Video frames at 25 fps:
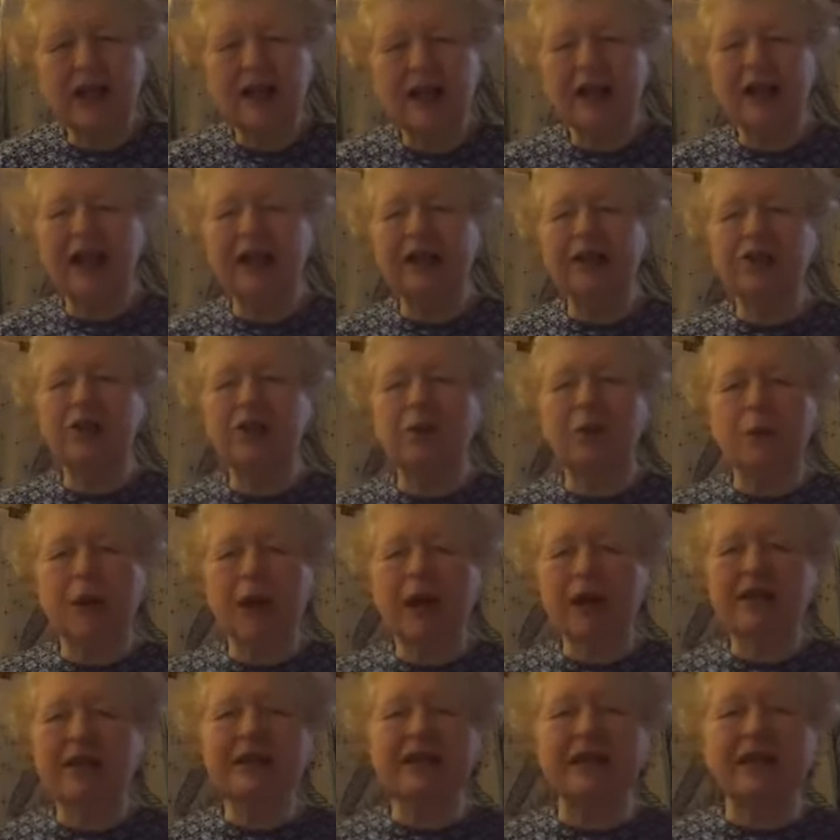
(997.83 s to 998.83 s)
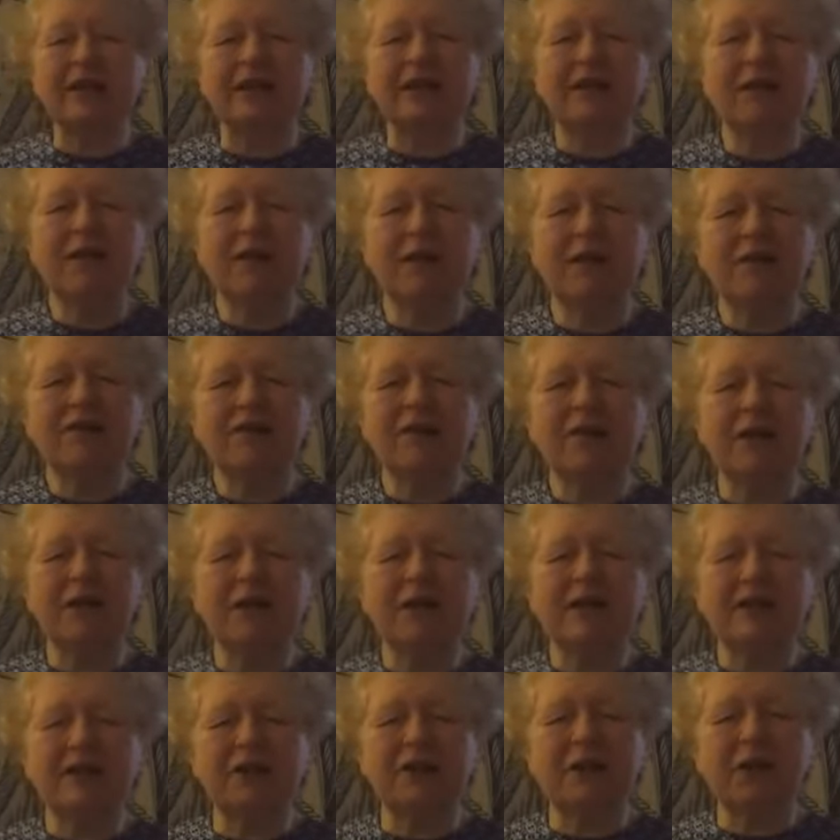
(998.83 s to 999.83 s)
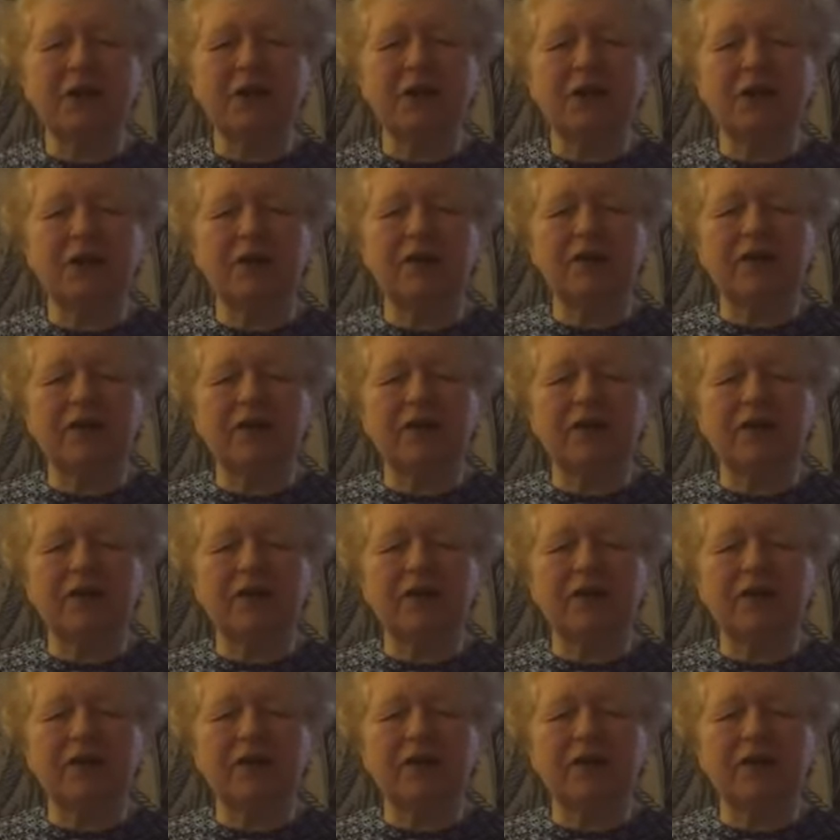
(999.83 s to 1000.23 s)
like Neurontin for his nerve